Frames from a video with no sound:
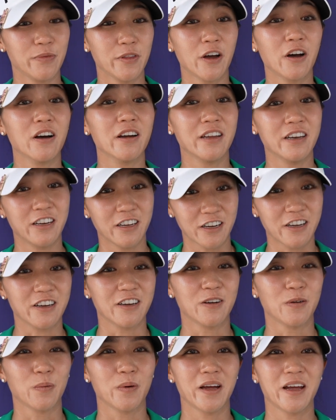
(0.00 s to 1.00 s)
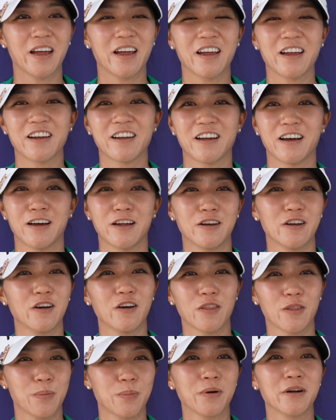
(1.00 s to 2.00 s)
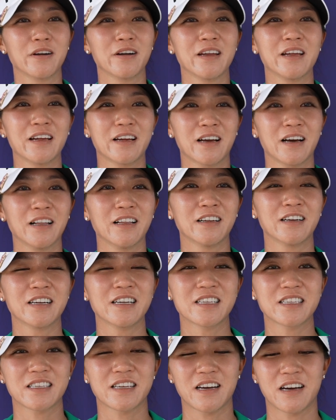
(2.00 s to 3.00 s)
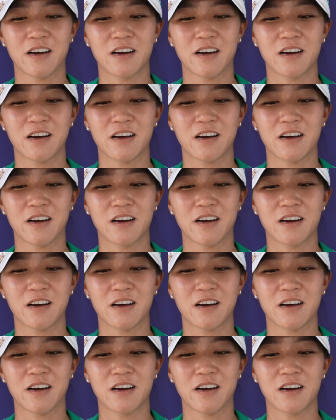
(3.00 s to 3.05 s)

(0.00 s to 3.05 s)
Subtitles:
not in a good way, not the birdie colors.